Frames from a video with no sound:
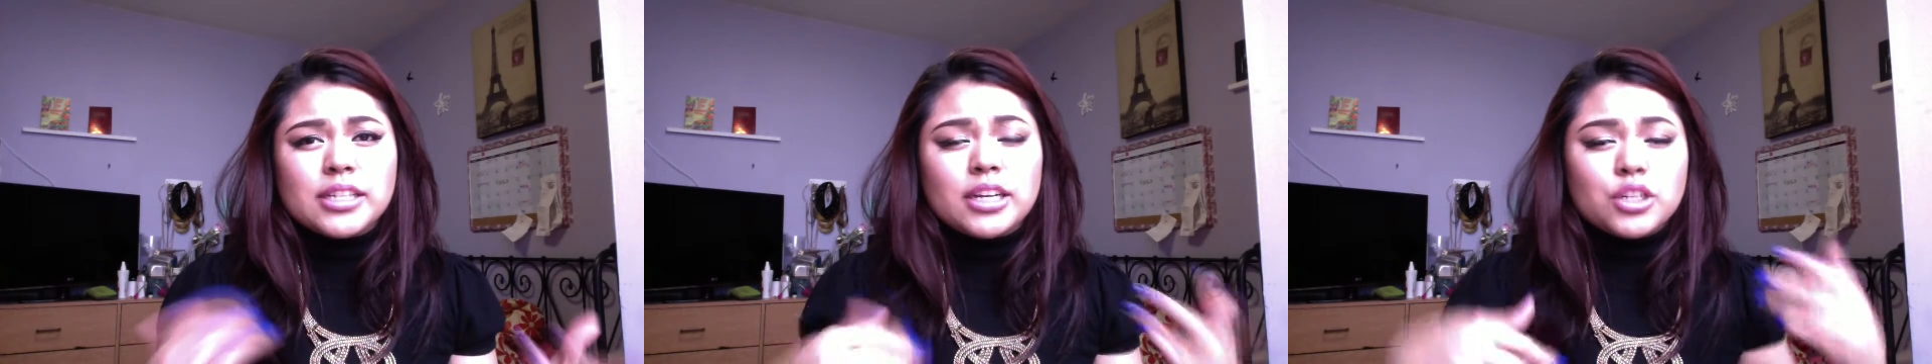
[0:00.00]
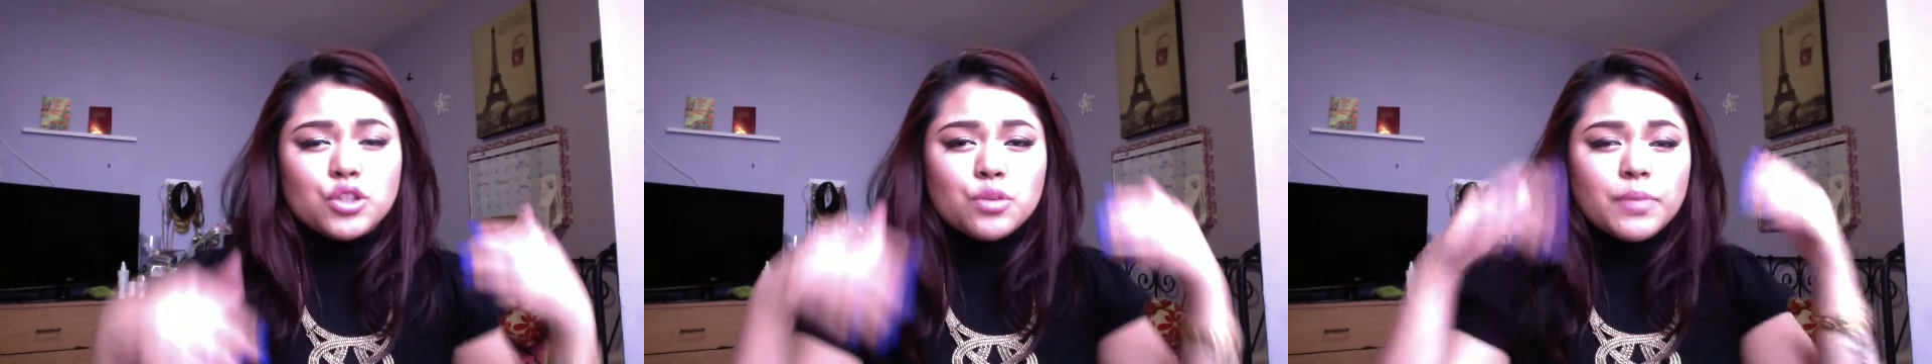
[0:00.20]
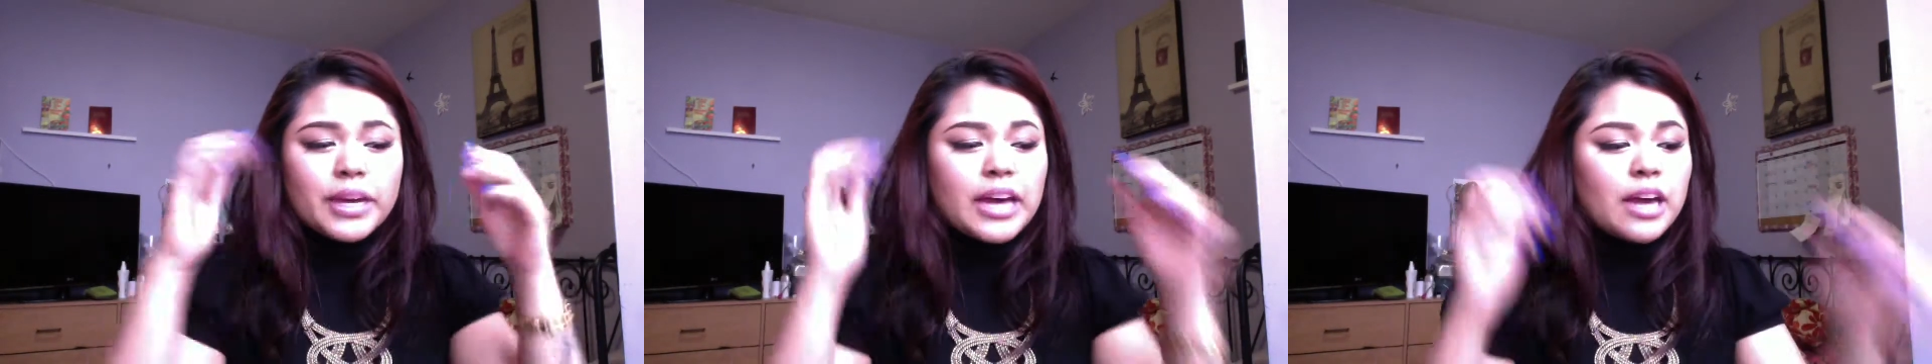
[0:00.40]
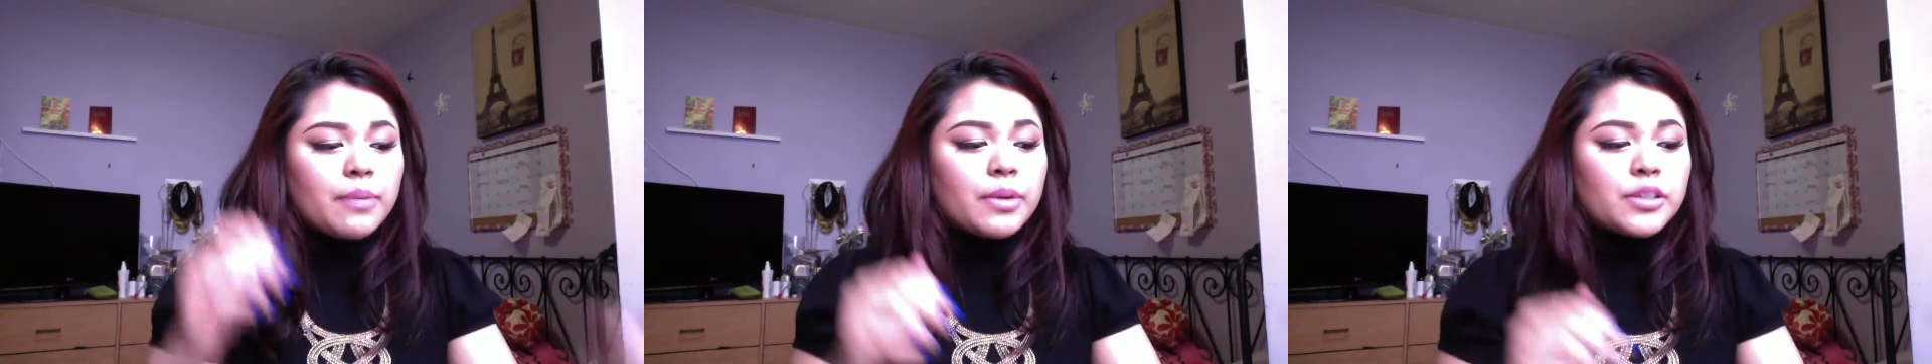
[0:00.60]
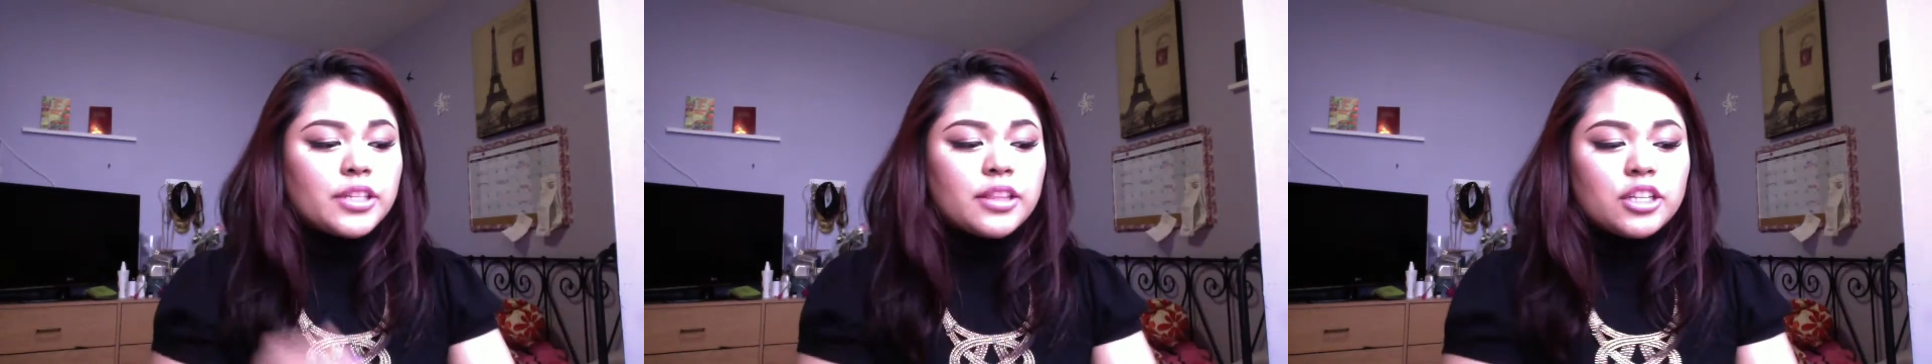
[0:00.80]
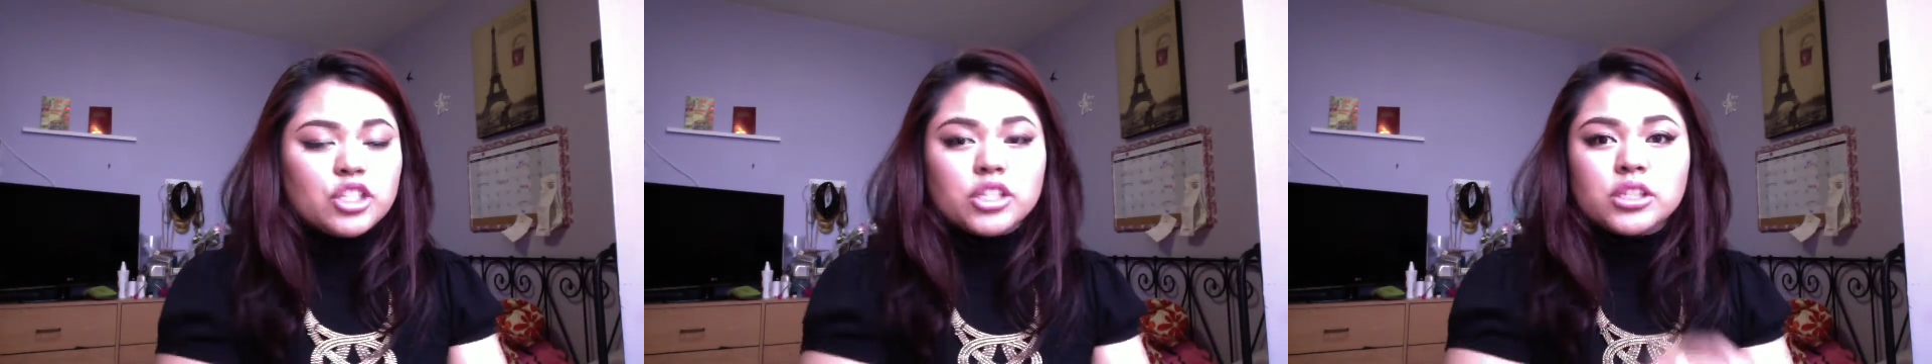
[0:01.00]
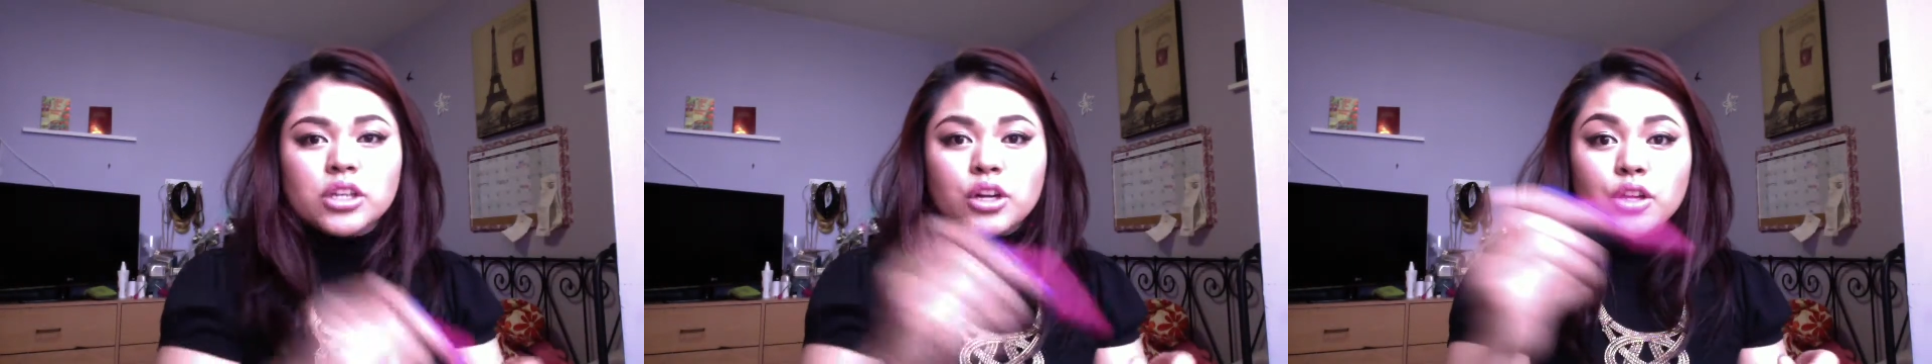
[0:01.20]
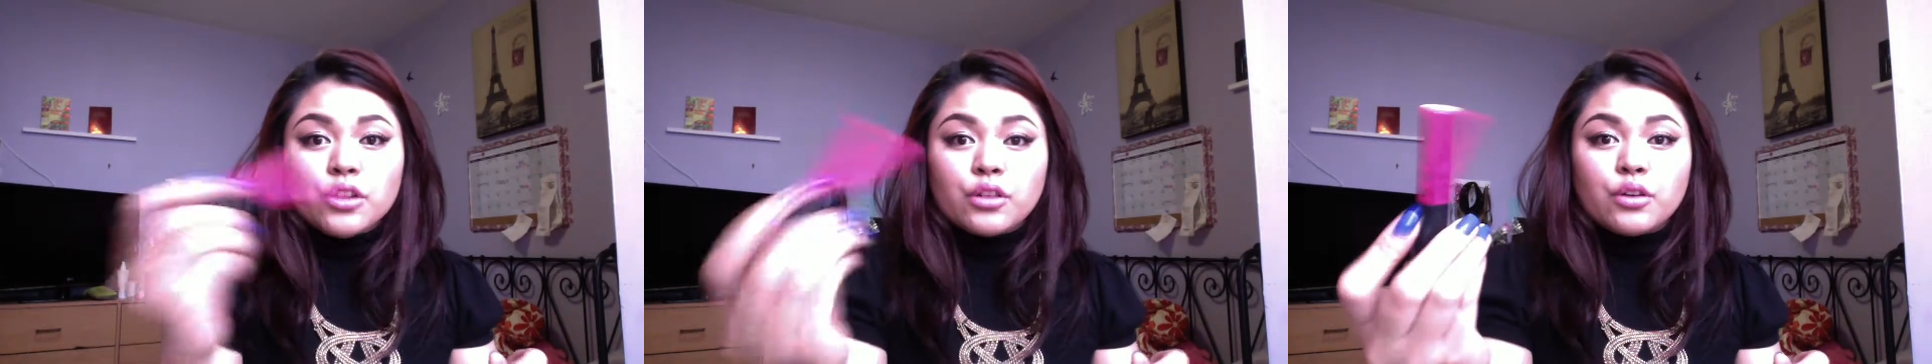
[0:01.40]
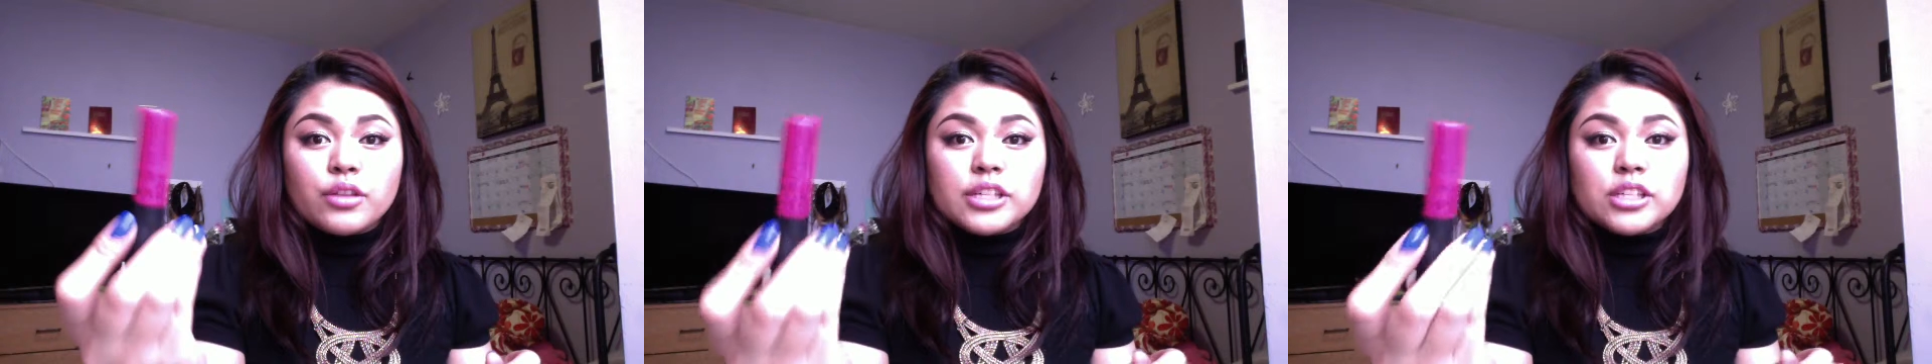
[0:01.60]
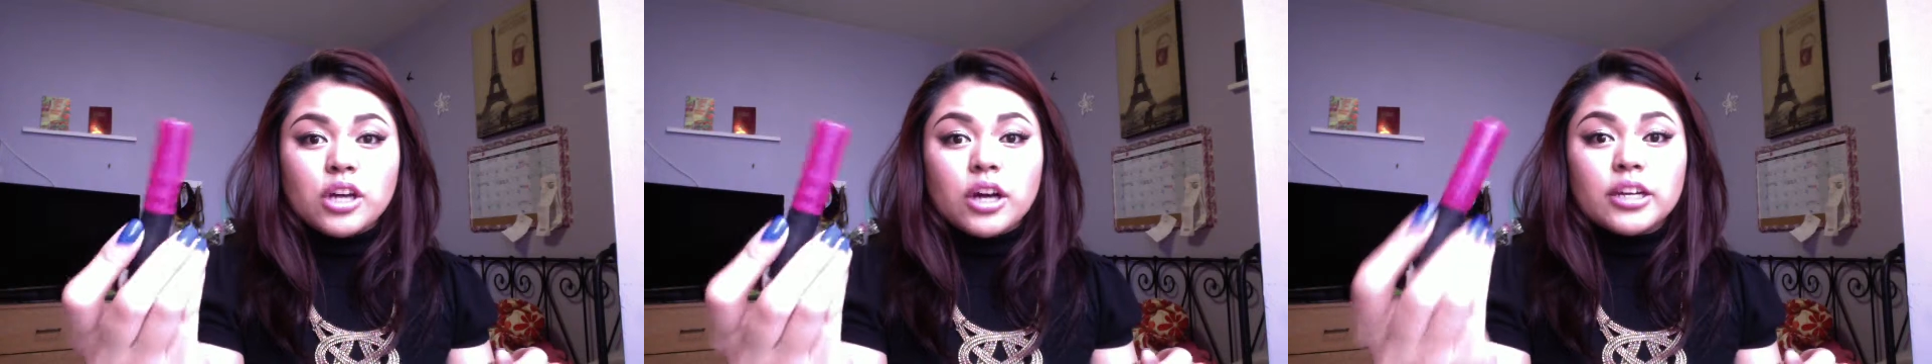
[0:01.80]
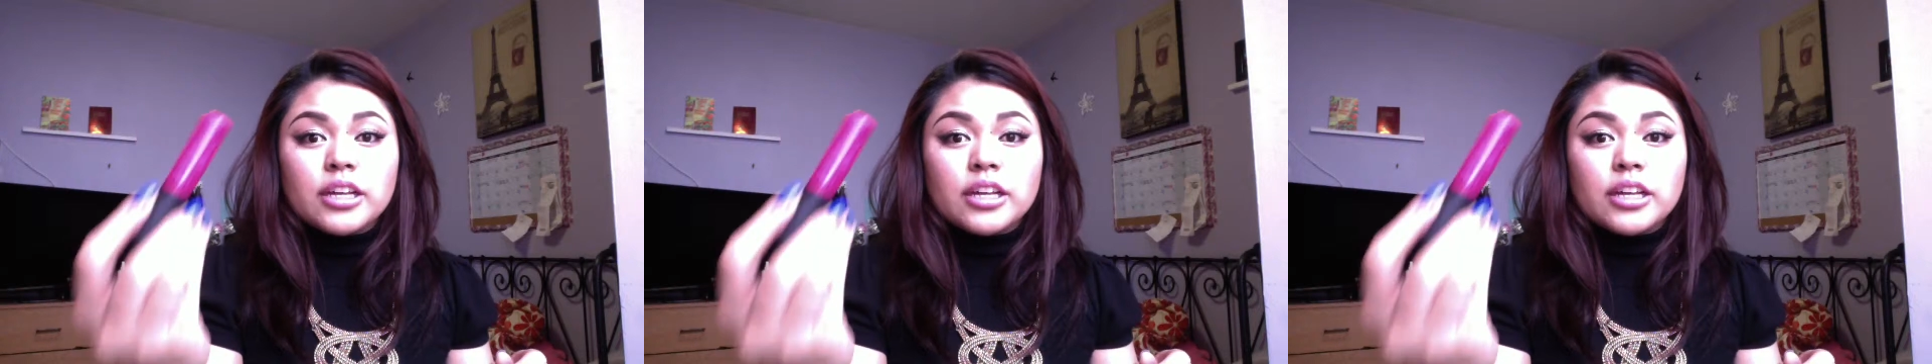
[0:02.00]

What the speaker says: and do my eyebrows, and then just throw this on.